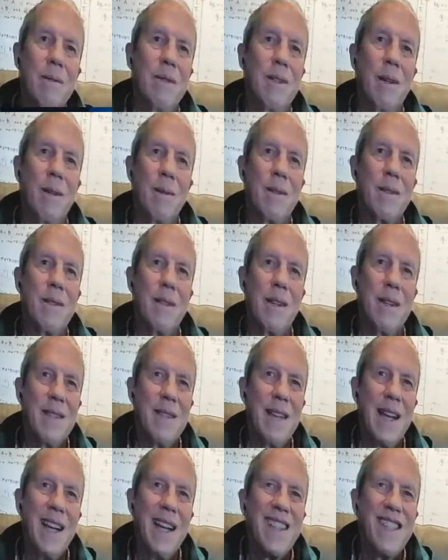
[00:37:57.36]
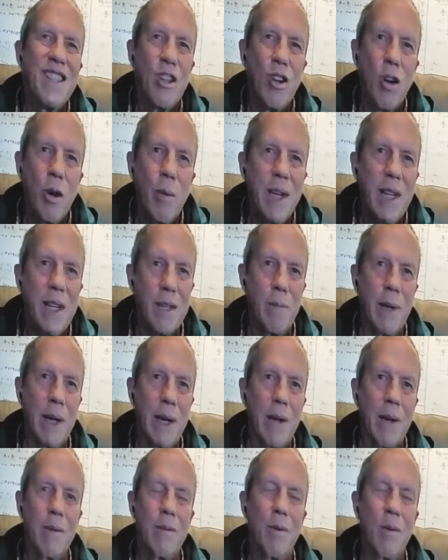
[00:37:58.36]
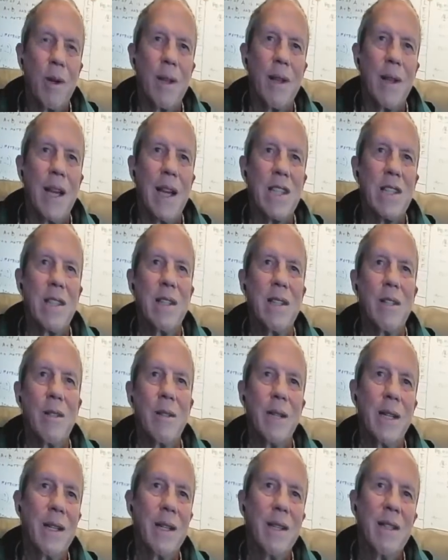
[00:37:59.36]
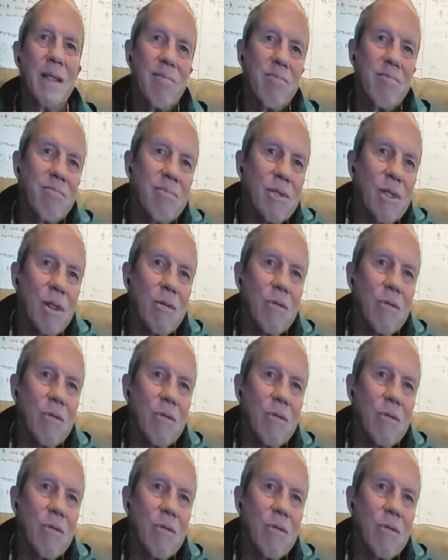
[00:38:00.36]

you know, it's it's hard to comment about it. What are they actually doing? Don't